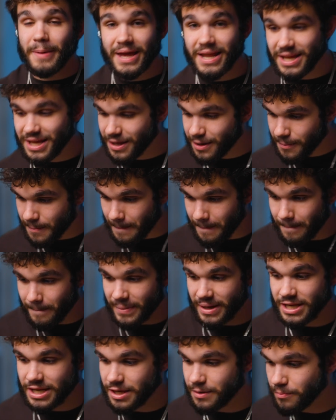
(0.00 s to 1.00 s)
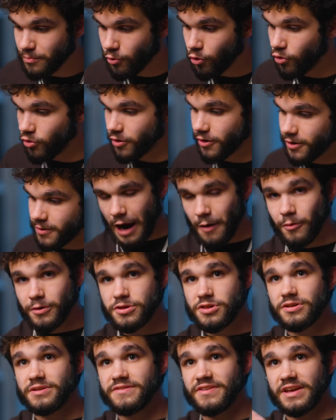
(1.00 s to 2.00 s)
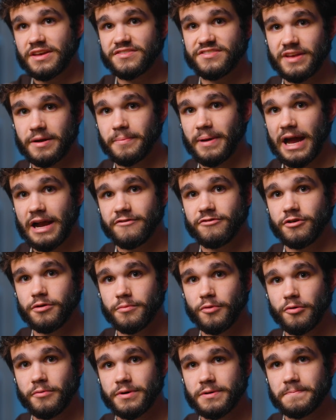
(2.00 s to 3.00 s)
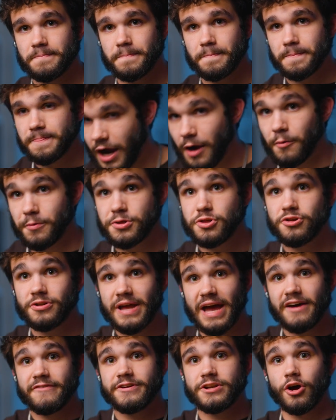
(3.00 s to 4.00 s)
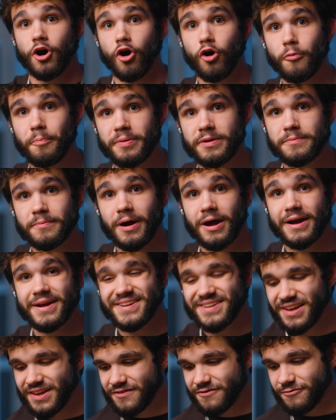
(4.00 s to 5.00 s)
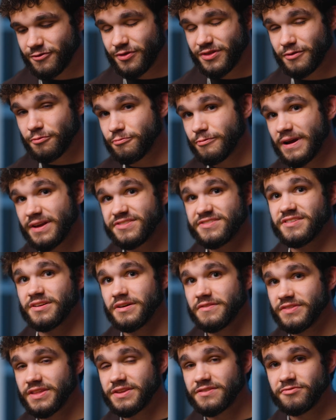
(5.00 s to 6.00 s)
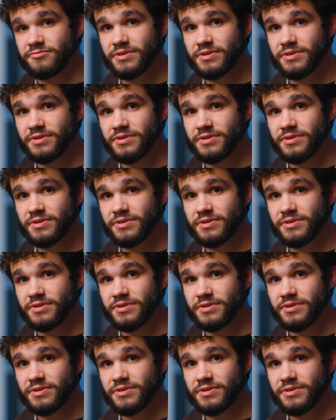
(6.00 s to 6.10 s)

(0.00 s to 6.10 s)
many, many more. I want you to take a step back for a moment. I want you to have an open mind for the rest of this